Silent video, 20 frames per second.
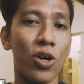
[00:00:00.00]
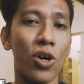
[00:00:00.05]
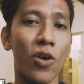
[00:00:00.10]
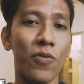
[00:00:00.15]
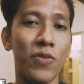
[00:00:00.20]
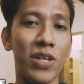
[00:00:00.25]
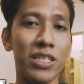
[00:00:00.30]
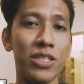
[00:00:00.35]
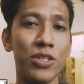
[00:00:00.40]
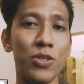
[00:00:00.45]

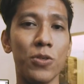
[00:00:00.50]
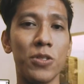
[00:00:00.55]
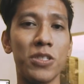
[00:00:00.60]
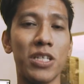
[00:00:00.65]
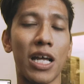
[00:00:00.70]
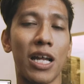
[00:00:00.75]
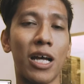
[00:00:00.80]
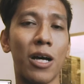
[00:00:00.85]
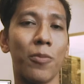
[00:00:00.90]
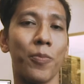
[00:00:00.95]
of this new
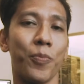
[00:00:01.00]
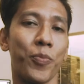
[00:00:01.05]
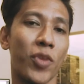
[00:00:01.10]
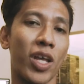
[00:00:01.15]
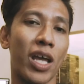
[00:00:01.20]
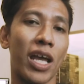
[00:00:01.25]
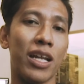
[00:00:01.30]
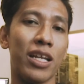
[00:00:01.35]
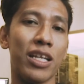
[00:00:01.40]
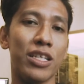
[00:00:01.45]
setup
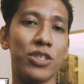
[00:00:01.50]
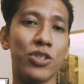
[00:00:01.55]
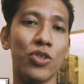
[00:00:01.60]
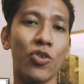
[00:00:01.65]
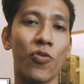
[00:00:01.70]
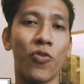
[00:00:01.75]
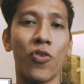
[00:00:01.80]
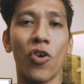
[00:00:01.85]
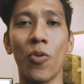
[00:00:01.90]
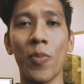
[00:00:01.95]
and this
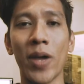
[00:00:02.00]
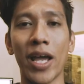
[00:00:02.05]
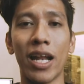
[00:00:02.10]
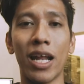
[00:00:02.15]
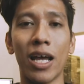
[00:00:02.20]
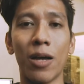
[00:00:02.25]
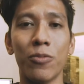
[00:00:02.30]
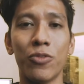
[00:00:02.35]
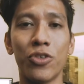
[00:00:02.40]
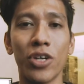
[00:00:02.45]
new format
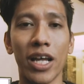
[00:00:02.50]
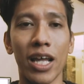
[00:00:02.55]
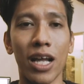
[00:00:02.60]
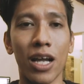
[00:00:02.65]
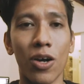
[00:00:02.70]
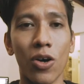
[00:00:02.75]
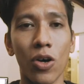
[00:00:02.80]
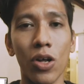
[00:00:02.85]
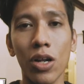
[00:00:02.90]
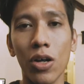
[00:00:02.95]
that I'm trying
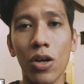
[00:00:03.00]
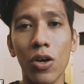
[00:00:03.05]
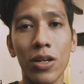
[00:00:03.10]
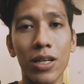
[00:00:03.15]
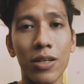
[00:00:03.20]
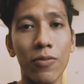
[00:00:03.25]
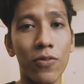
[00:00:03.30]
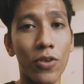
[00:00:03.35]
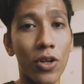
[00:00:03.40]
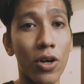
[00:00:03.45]
out on
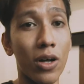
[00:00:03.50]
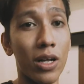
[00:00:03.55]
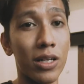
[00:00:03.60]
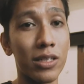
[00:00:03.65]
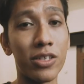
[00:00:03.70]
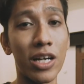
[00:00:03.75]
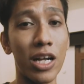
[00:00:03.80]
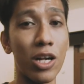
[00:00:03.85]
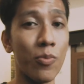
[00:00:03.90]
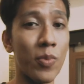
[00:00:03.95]
the vlog. I'm
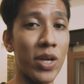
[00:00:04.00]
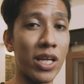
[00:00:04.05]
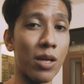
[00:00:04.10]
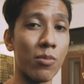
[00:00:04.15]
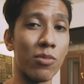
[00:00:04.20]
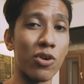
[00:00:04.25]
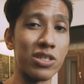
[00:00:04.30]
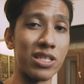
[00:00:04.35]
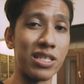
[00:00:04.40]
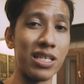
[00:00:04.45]
trying to make it
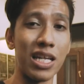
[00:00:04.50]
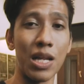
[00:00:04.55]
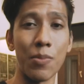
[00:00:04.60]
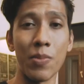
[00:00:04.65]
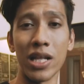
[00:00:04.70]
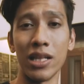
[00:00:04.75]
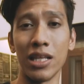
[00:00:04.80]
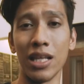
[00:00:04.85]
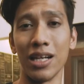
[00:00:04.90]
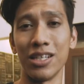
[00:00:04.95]
more
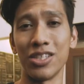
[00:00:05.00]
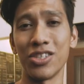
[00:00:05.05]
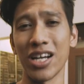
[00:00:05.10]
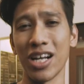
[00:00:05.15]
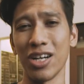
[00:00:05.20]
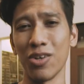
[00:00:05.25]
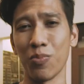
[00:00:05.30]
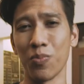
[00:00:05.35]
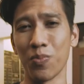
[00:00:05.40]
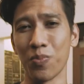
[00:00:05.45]
cinematic,
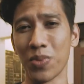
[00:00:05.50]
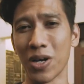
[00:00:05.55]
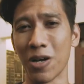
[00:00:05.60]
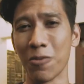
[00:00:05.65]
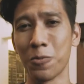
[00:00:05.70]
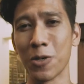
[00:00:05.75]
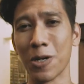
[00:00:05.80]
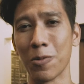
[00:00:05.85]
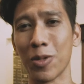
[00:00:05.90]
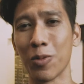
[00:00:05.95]
trying to
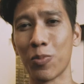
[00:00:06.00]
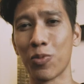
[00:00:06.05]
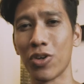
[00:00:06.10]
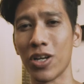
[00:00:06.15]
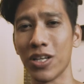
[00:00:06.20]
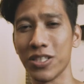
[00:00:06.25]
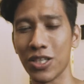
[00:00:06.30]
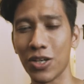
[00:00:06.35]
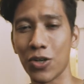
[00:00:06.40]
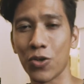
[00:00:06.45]
pump up the
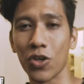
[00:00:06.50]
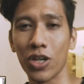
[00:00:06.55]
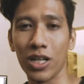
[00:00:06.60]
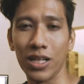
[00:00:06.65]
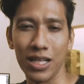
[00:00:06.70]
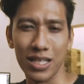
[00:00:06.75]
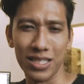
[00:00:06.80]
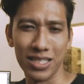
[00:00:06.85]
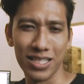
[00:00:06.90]
production quality